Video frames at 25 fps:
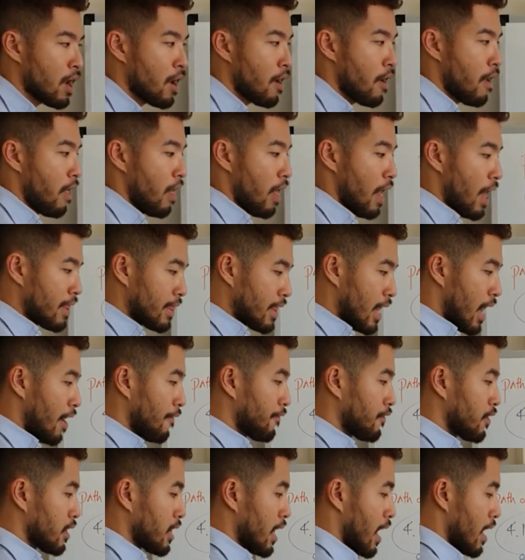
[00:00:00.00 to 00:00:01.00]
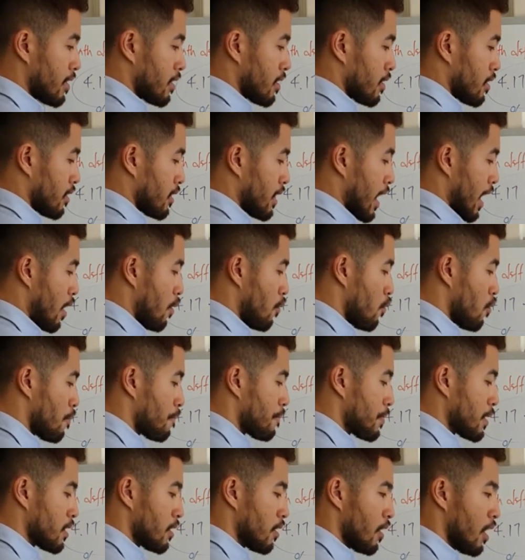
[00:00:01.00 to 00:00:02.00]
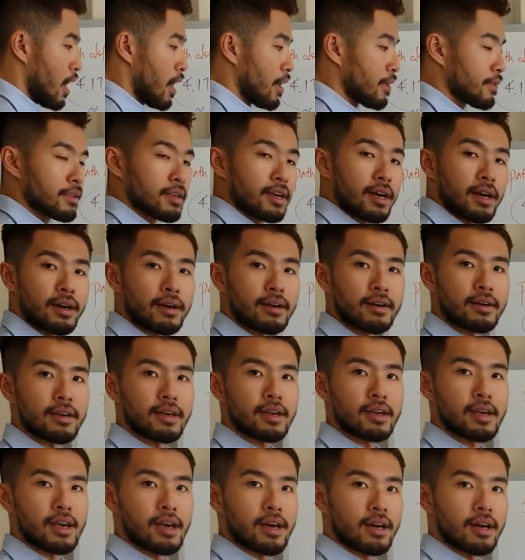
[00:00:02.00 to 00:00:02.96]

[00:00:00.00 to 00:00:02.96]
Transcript: And after that, that will be the answer here.